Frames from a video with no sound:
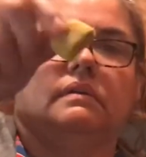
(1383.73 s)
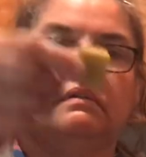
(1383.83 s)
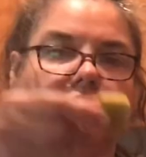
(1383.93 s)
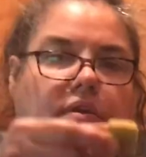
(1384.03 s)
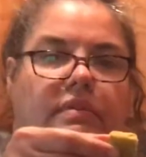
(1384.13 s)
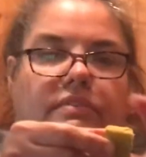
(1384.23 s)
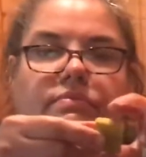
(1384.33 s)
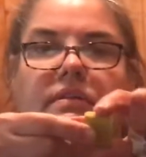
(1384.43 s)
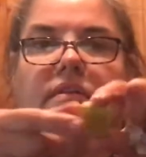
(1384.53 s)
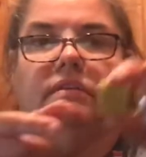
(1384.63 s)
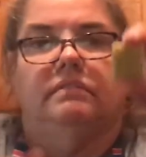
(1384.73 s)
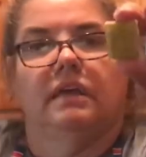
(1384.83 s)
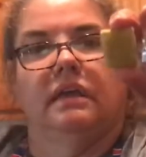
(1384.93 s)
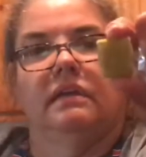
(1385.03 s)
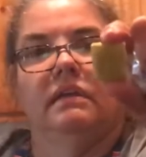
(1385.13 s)
So that's what it looks
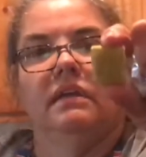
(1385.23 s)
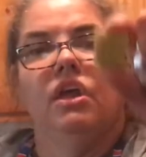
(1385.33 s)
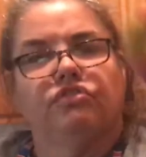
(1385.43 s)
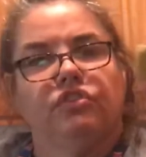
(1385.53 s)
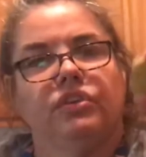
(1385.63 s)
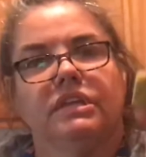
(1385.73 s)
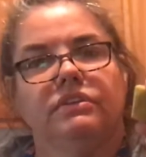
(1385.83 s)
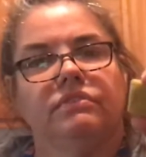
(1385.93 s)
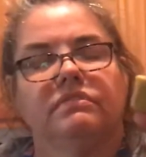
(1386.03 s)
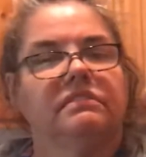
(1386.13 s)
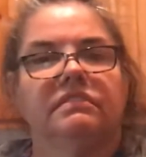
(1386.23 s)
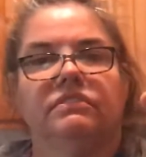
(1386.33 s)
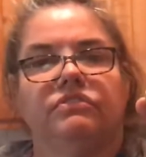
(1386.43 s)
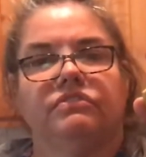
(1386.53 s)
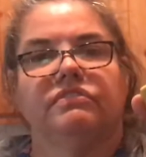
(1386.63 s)
like. So you can use this
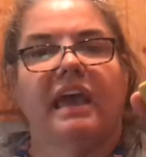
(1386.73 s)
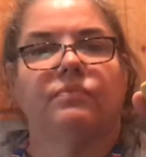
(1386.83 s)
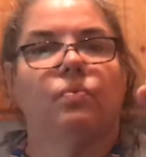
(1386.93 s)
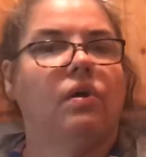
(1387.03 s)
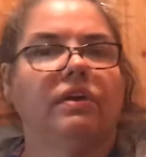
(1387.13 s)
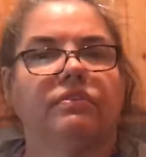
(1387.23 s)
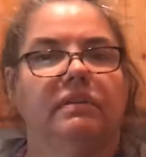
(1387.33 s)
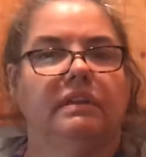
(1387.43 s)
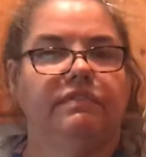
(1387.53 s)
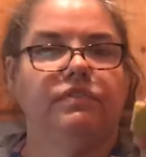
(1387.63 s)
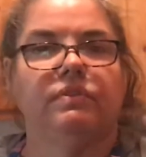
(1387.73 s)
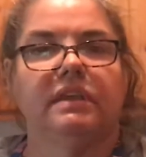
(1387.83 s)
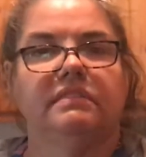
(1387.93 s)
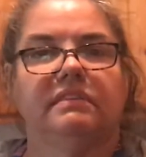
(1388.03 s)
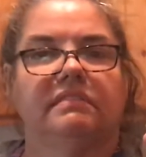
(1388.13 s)
and you just add water. And if you
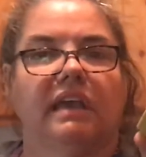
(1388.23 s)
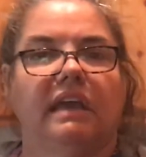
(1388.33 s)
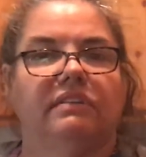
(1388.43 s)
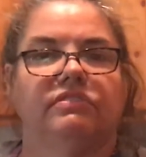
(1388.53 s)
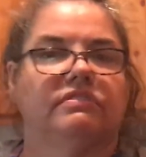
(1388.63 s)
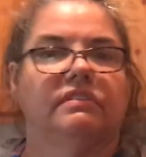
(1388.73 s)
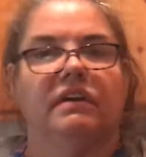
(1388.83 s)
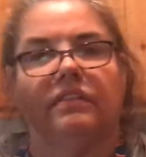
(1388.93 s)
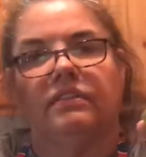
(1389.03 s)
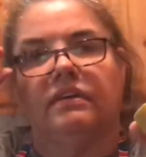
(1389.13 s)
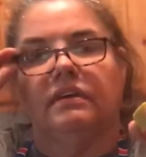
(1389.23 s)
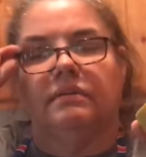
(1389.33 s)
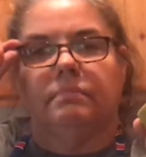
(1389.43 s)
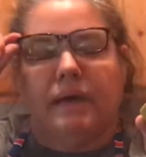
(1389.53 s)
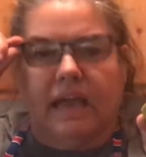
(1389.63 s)
get this kind, just look on the
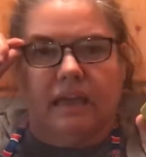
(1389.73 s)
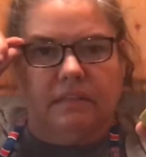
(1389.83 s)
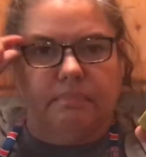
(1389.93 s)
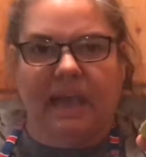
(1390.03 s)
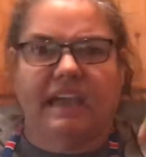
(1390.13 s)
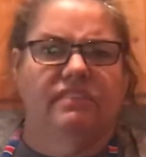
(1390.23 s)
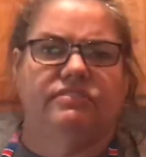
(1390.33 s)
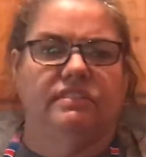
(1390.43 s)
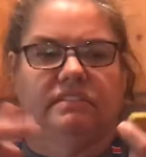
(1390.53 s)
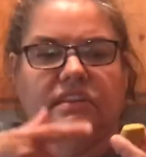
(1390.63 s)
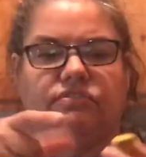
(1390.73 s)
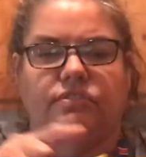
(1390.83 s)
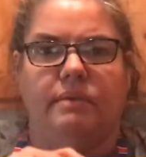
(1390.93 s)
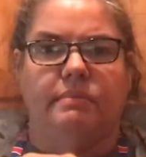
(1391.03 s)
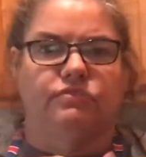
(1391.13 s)
back of the package and it tells you
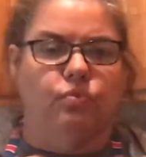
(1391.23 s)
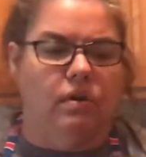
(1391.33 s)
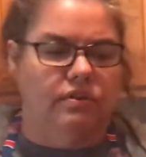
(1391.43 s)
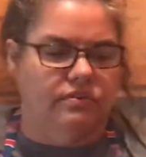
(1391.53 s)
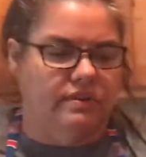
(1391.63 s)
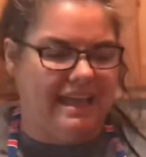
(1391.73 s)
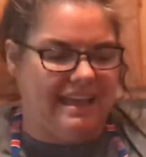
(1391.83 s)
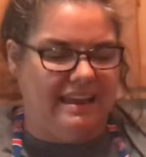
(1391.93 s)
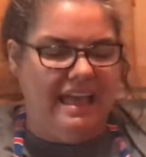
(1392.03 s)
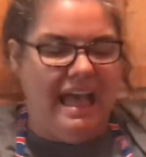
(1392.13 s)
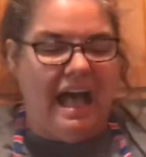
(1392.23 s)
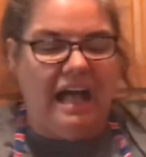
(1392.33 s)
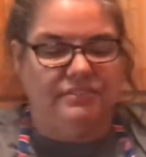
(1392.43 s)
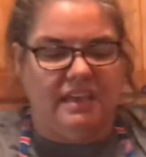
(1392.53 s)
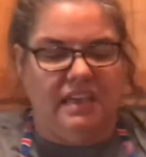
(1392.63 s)
how much water to add.
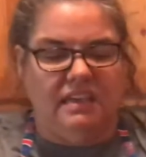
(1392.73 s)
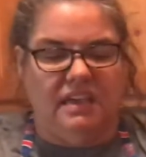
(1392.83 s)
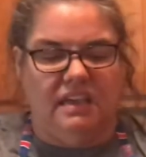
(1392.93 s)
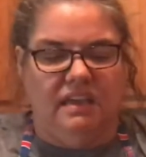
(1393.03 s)
I'll tell you,